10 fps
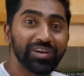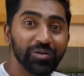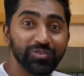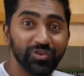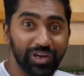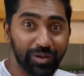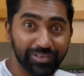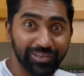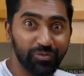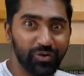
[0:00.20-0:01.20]
Welcome to
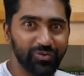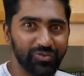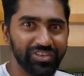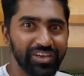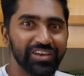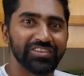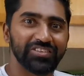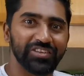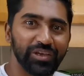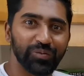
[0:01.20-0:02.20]
Ramjet Bros.
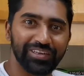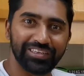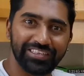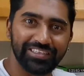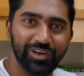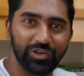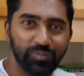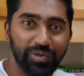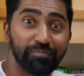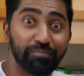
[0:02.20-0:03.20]
Today we're going to teach you how
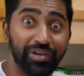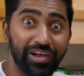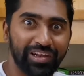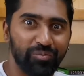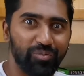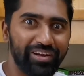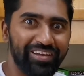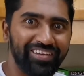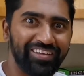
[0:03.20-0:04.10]
to make banana bread.